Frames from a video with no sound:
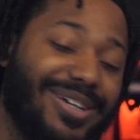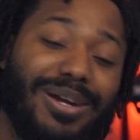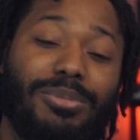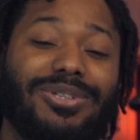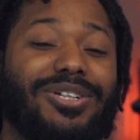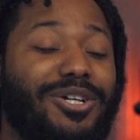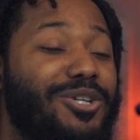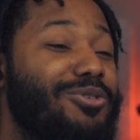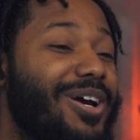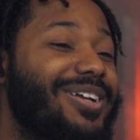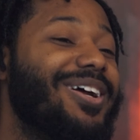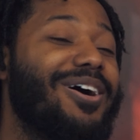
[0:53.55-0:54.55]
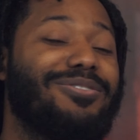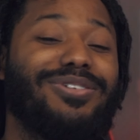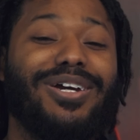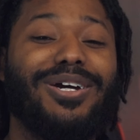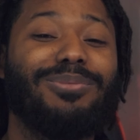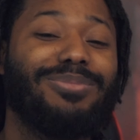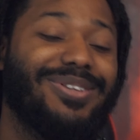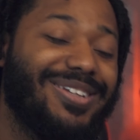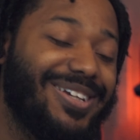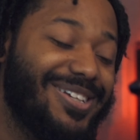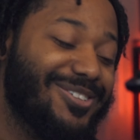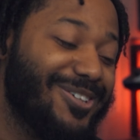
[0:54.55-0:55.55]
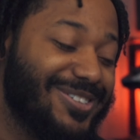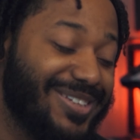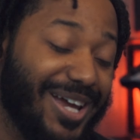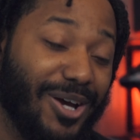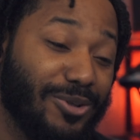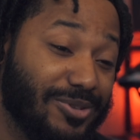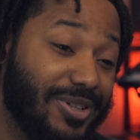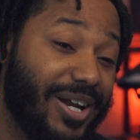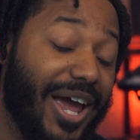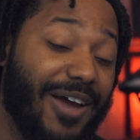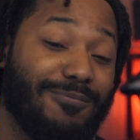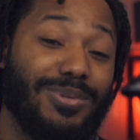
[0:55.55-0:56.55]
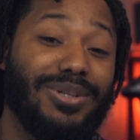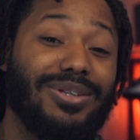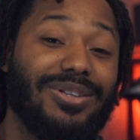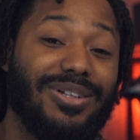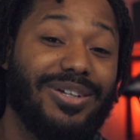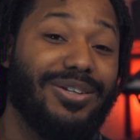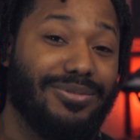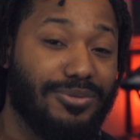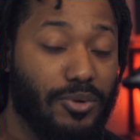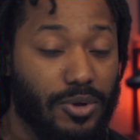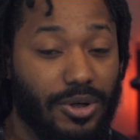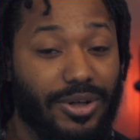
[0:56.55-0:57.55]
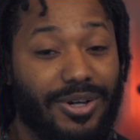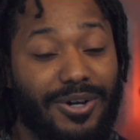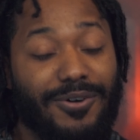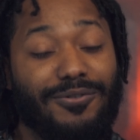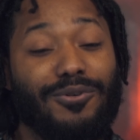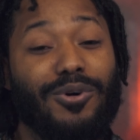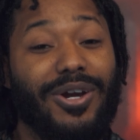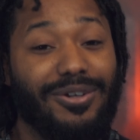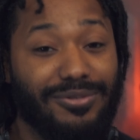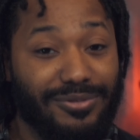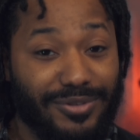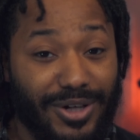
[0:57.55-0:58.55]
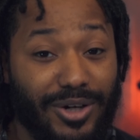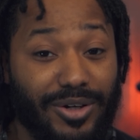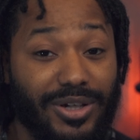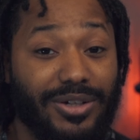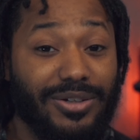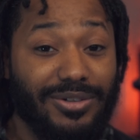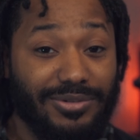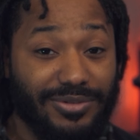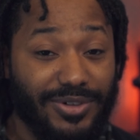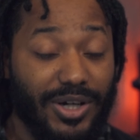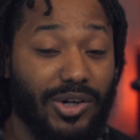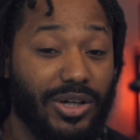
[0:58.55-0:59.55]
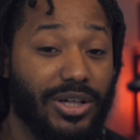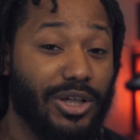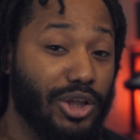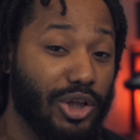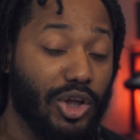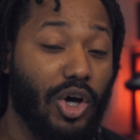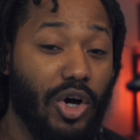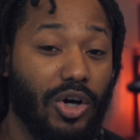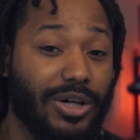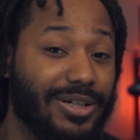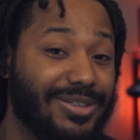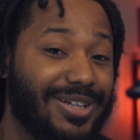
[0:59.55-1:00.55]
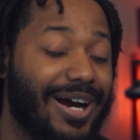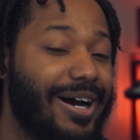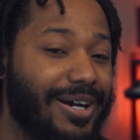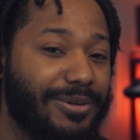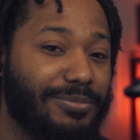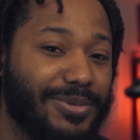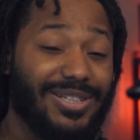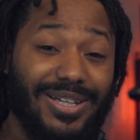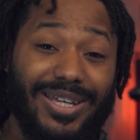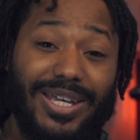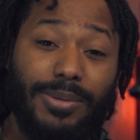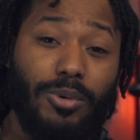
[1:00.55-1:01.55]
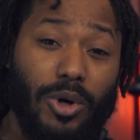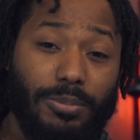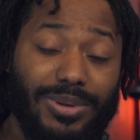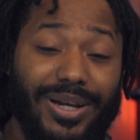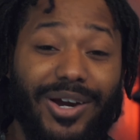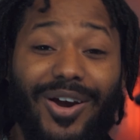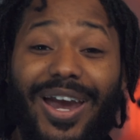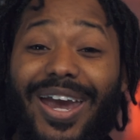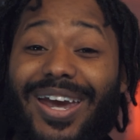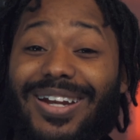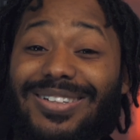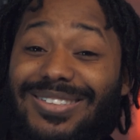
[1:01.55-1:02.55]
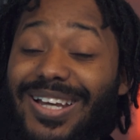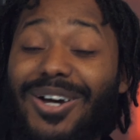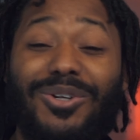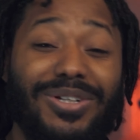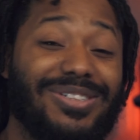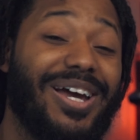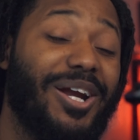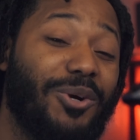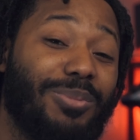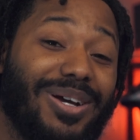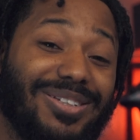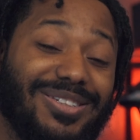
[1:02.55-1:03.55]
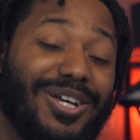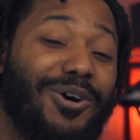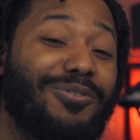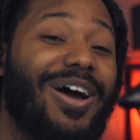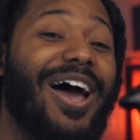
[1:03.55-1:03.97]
And I'm gonna tell you right now, fam, these are sounds that I have been looking for a very, very long time. As a keyboard player and a sound designer myself,